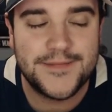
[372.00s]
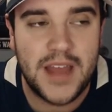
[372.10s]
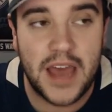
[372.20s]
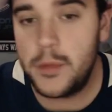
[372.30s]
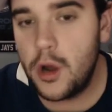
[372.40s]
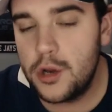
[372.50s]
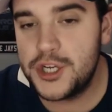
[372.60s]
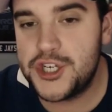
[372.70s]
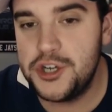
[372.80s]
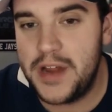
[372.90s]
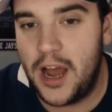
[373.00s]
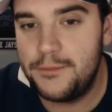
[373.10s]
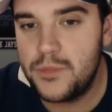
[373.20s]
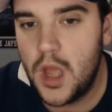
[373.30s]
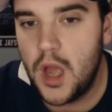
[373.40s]
And then we go to the shootout.
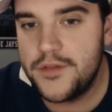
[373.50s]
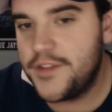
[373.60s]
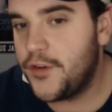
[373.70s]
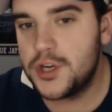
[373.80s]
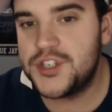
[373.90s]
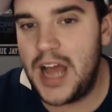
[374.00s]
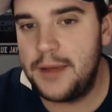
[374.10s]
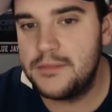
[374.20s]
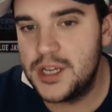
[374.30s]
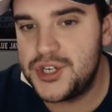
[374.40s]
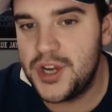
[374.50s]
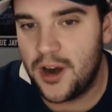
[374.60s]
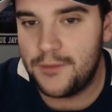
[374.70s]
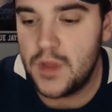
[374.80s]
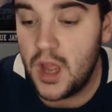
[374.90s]
For the first time this year.